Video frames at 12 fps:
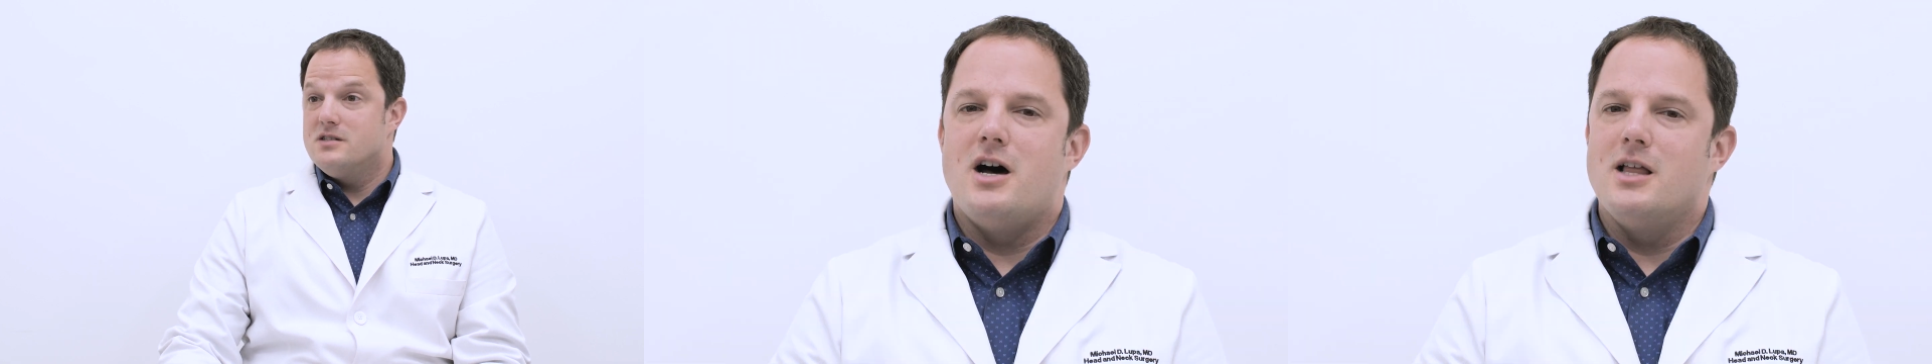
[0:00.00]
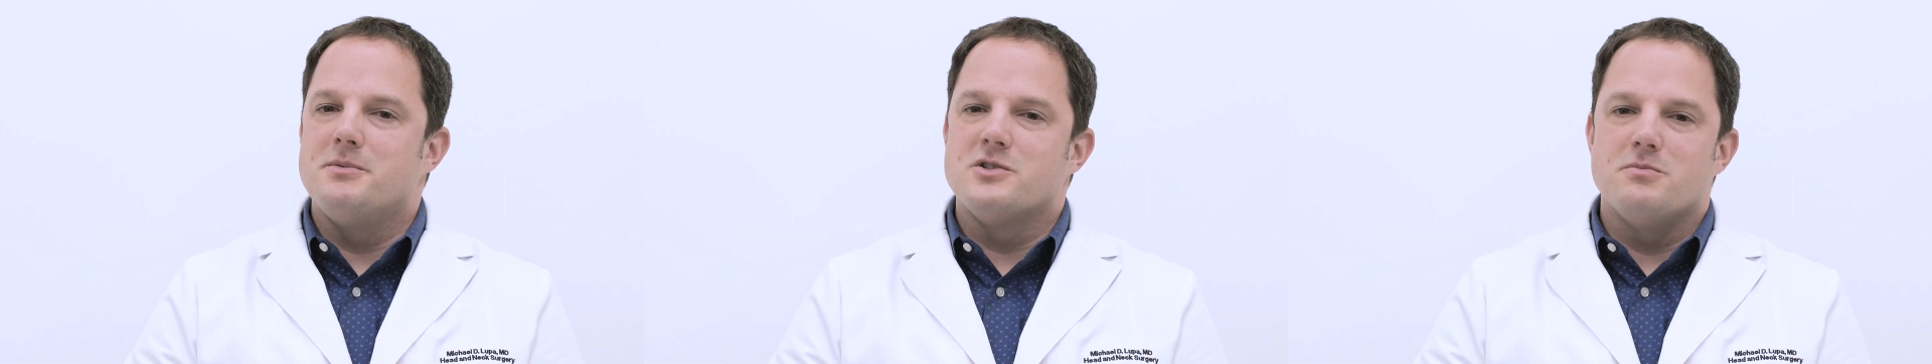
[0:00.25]

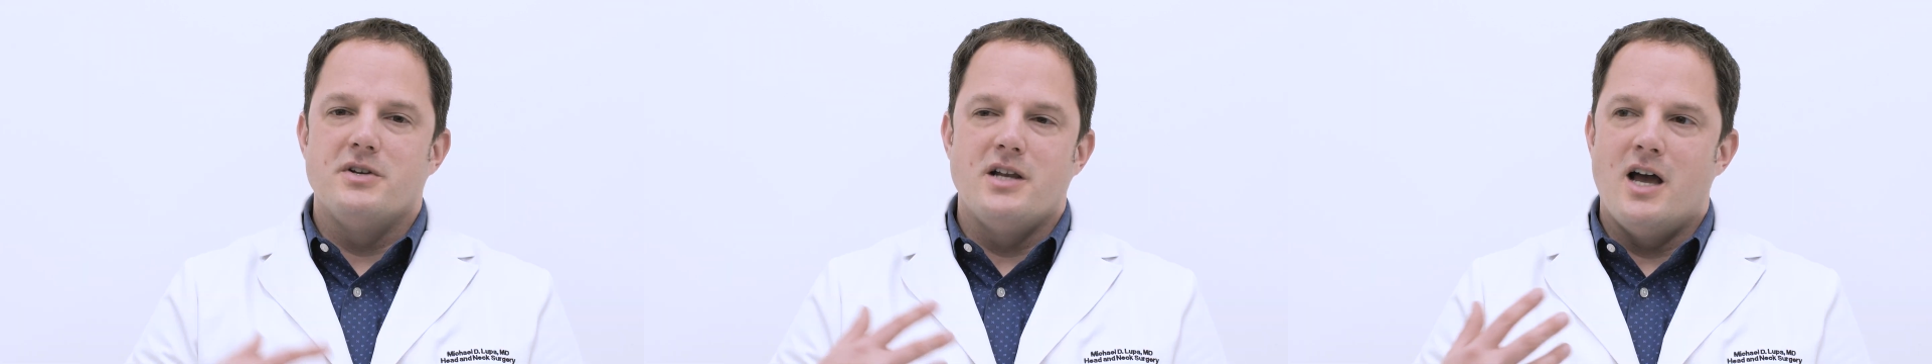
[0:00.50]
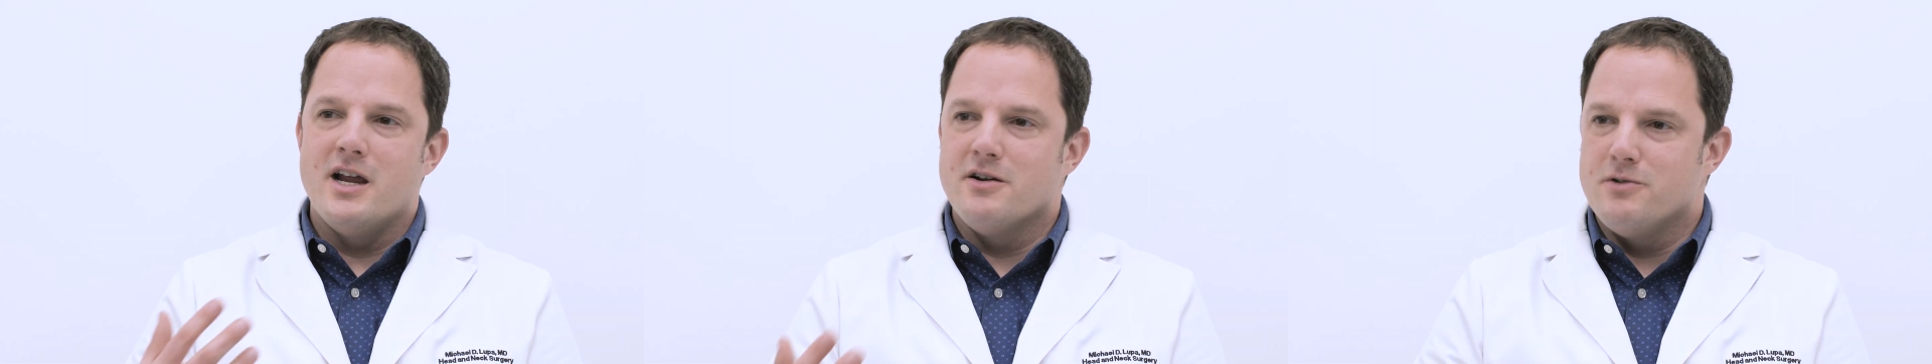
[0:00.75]
Polyps are
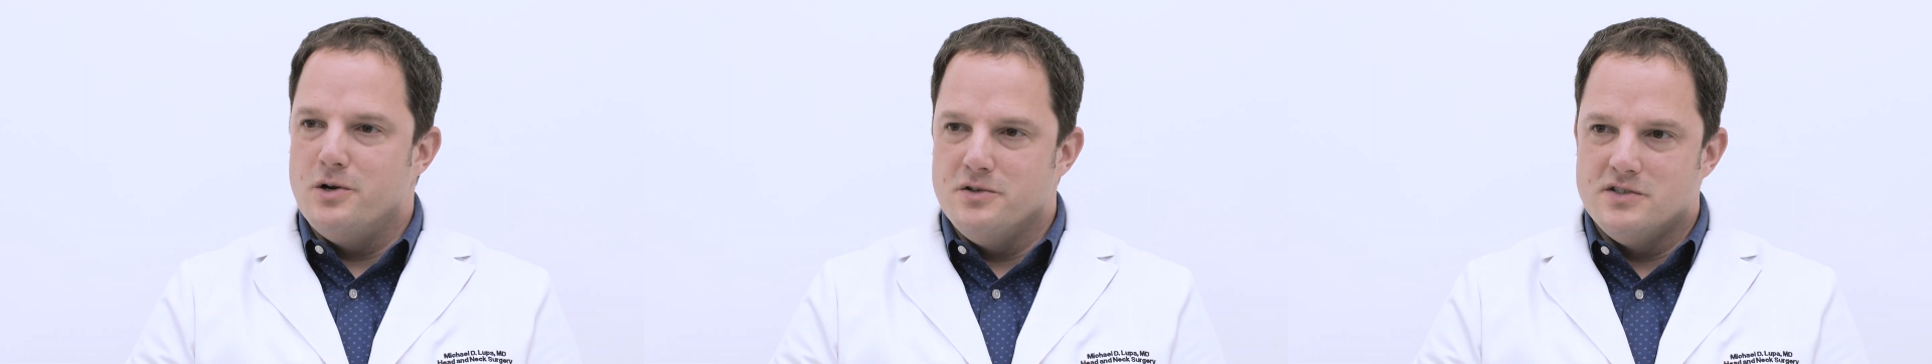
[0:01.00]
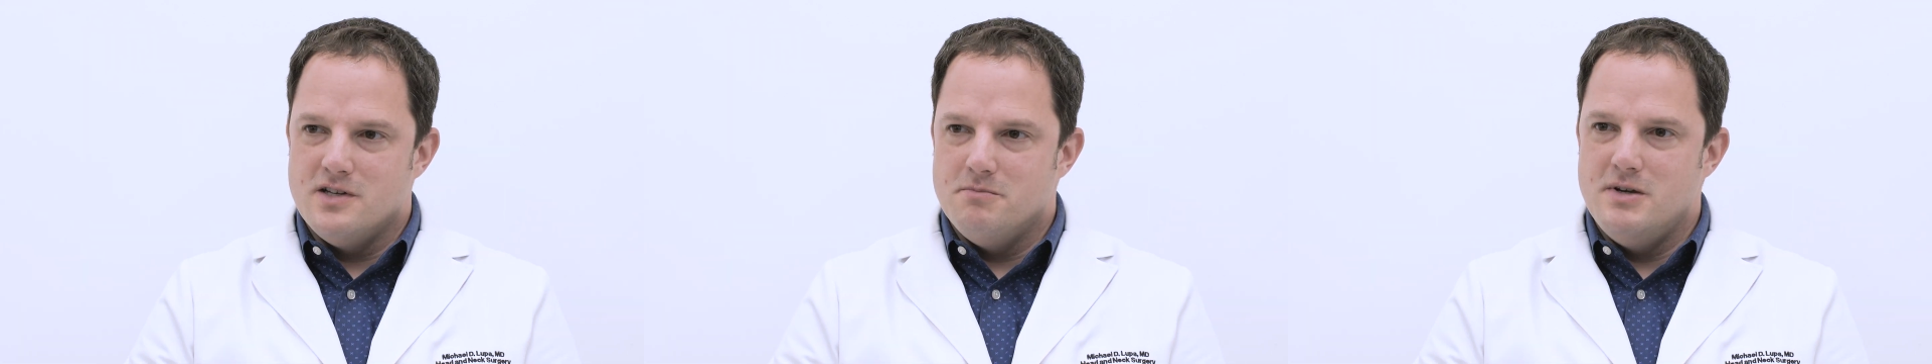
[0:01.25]
benign
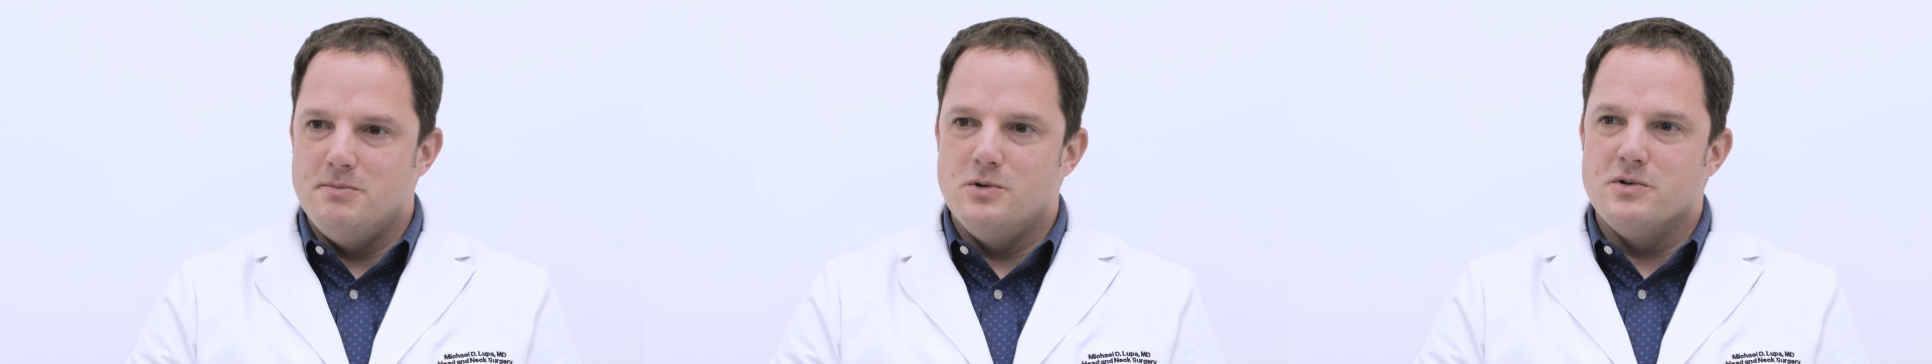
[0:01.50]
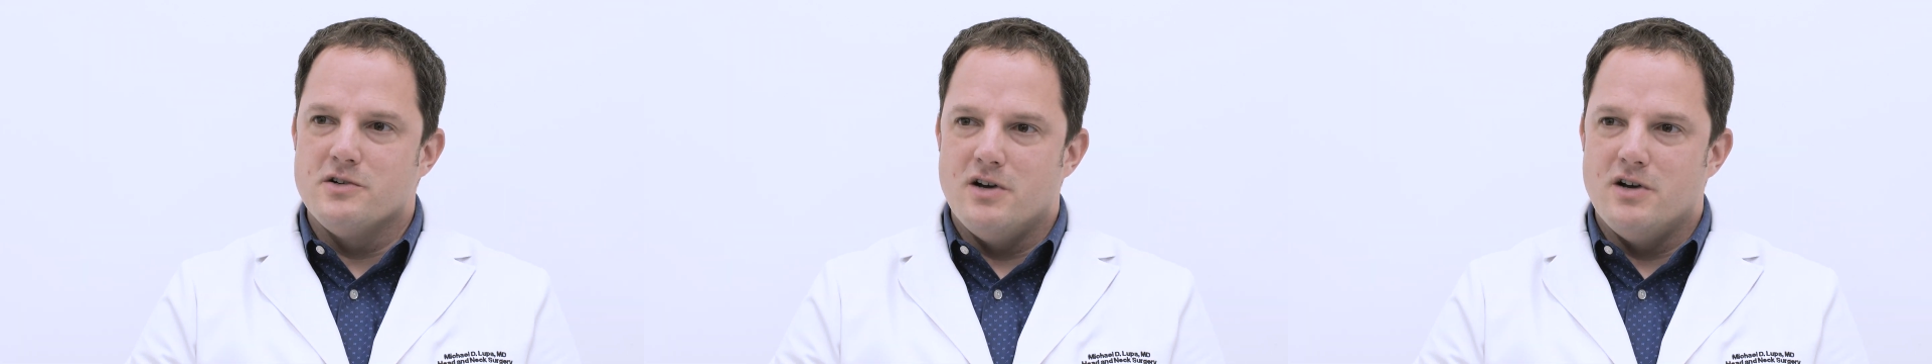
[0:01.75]
growths that people with